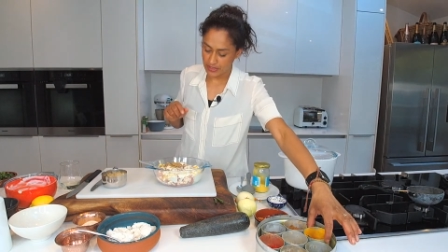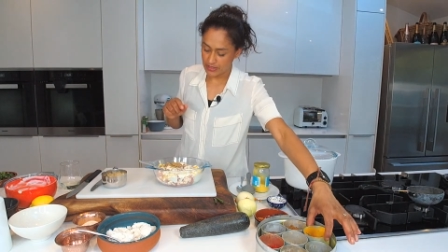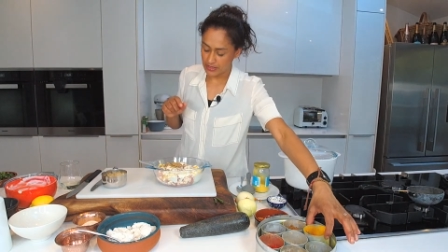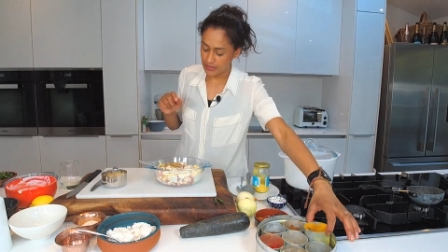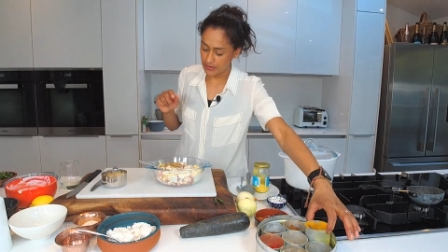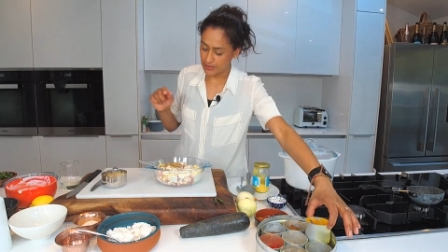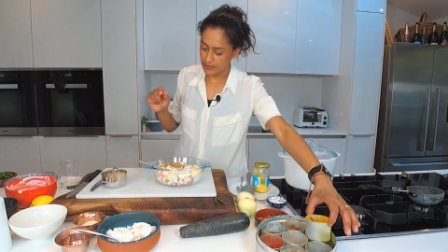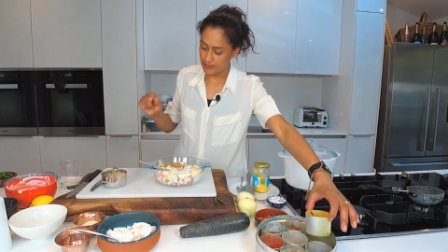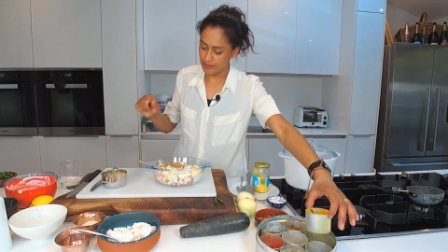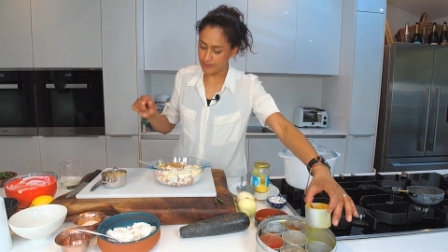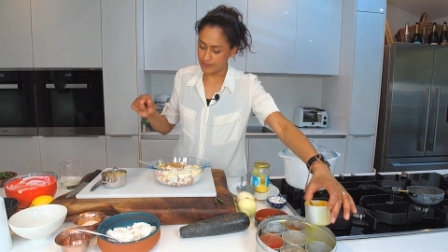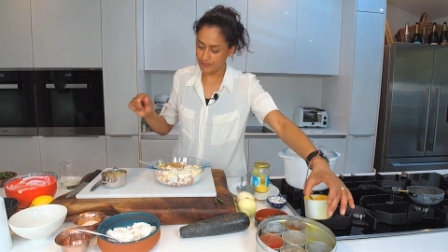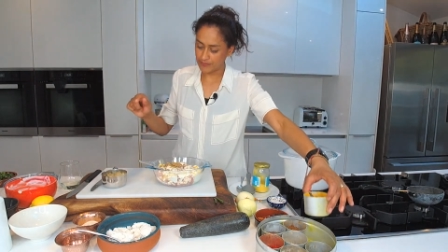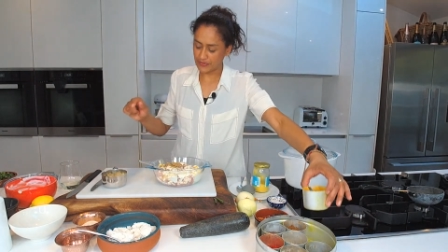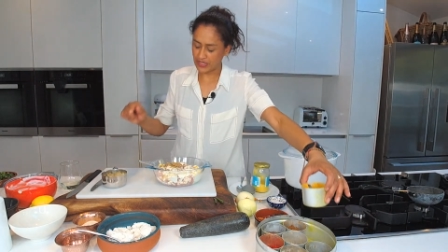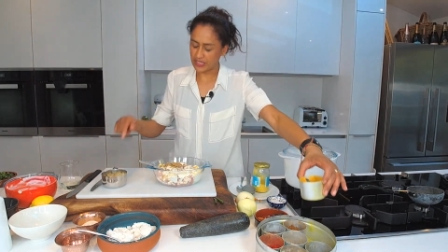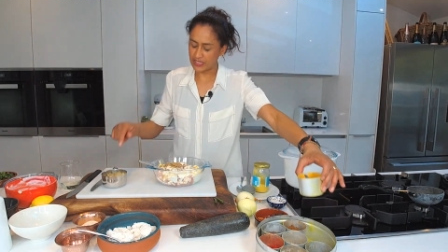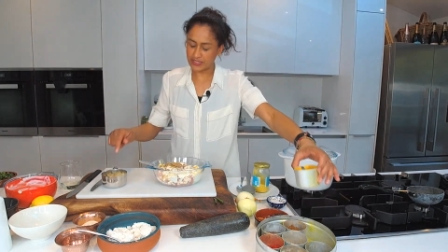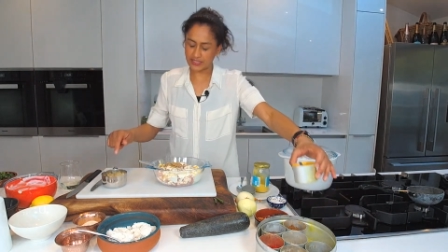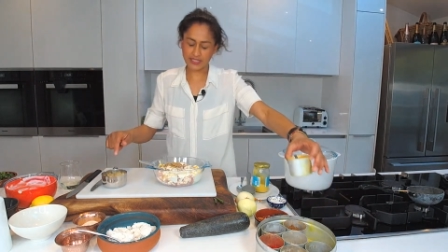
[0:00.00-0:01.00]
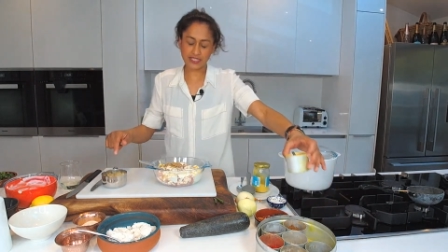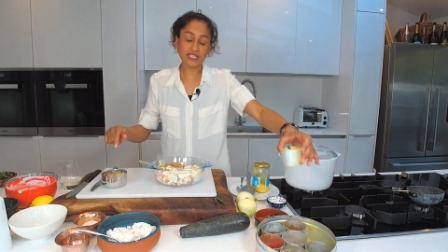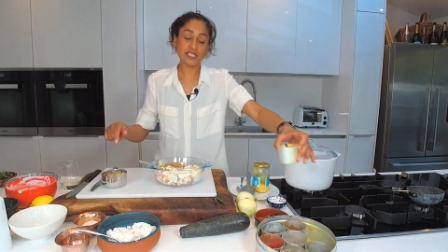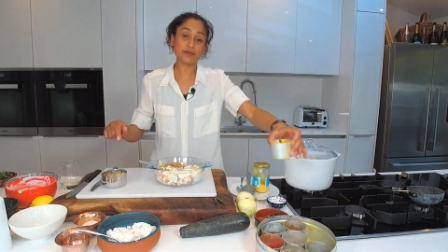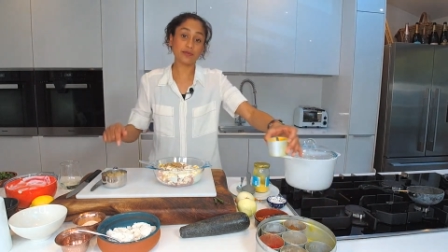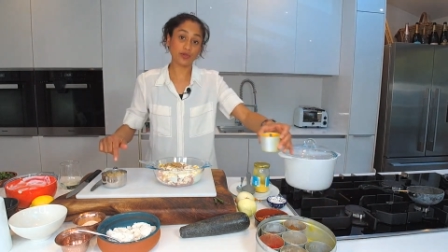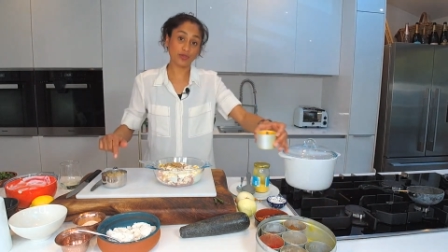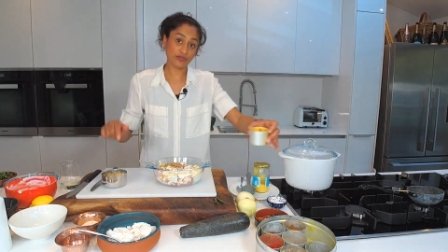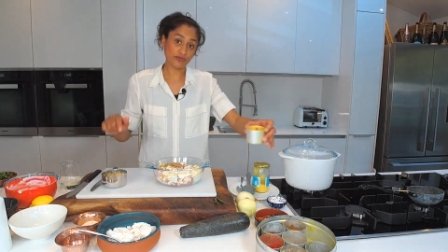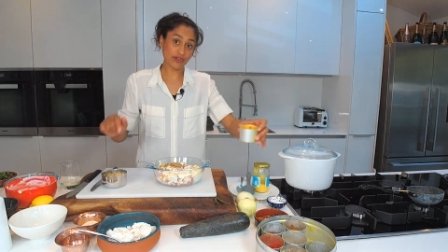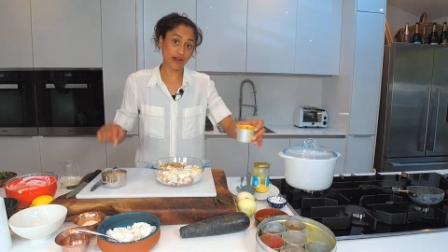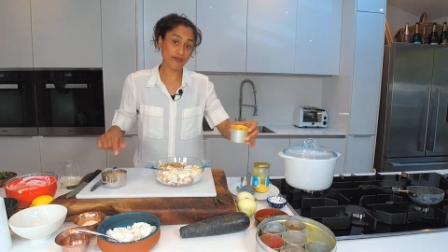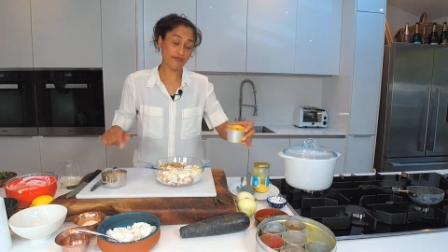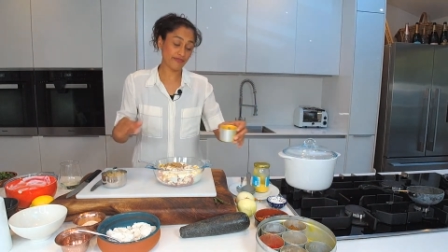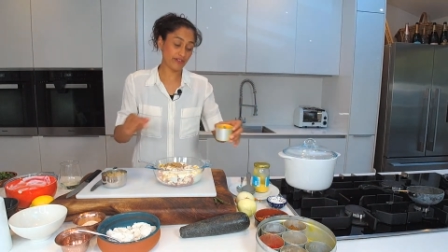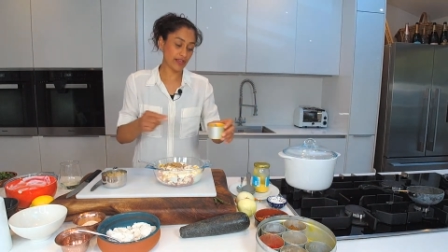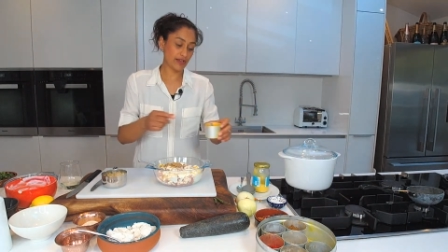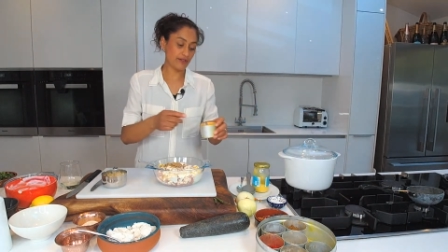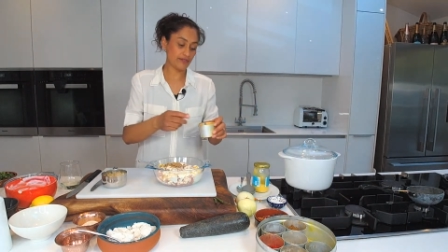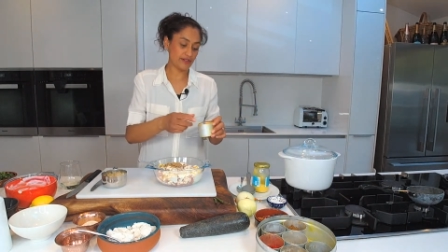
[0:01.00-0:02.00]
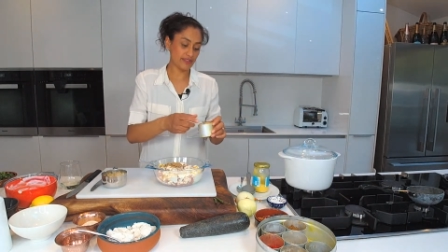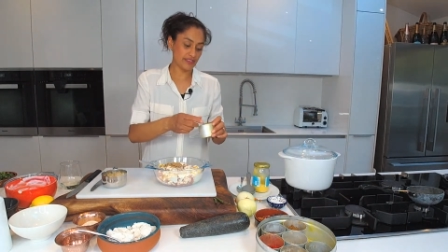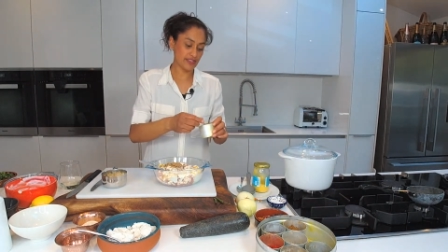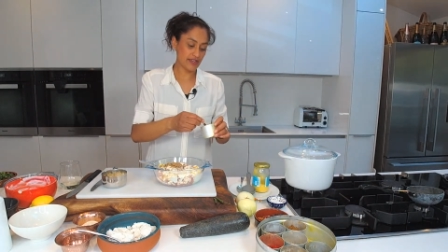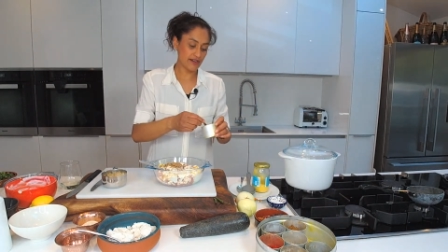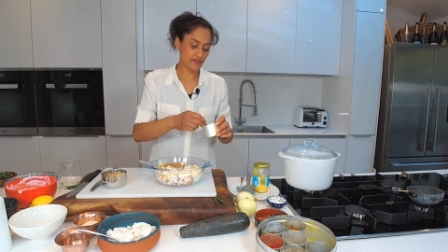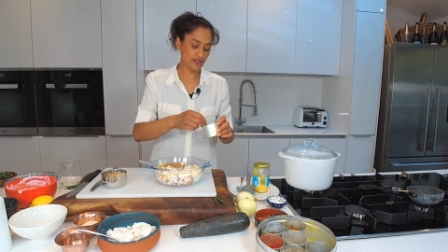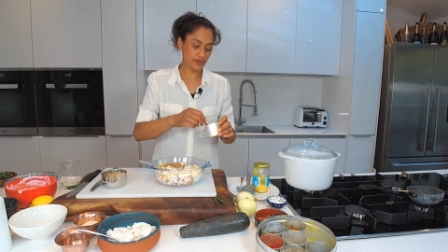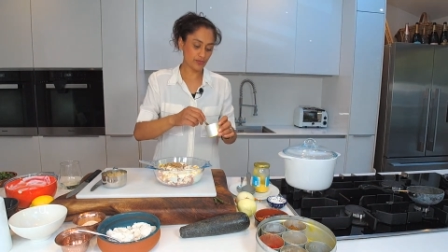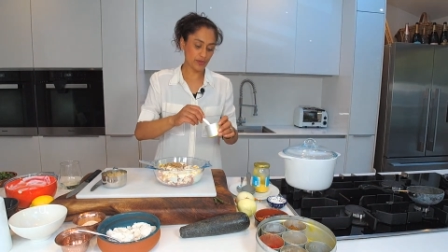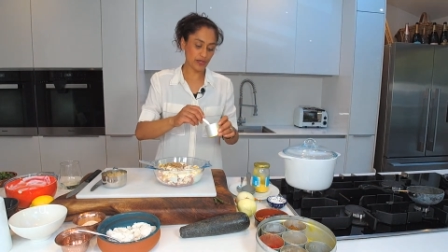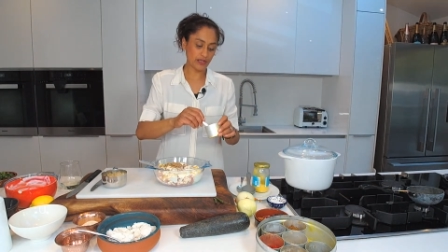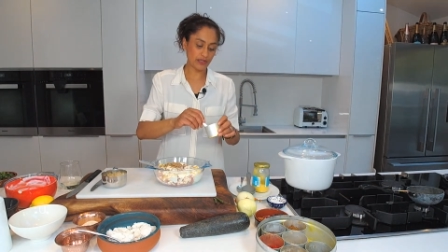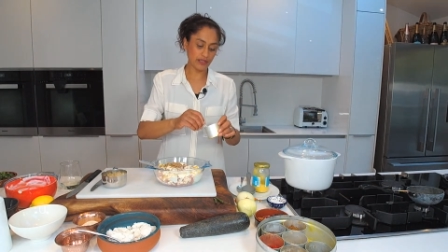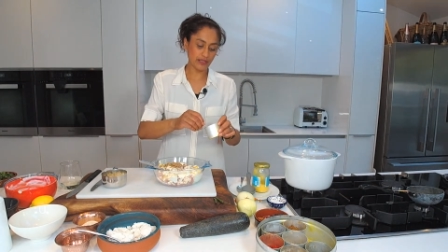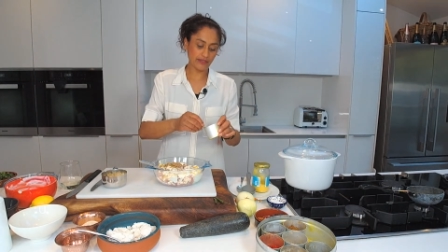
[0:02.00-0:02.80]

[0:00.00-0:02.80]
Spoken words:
a teaspoon of gram flour in there as well,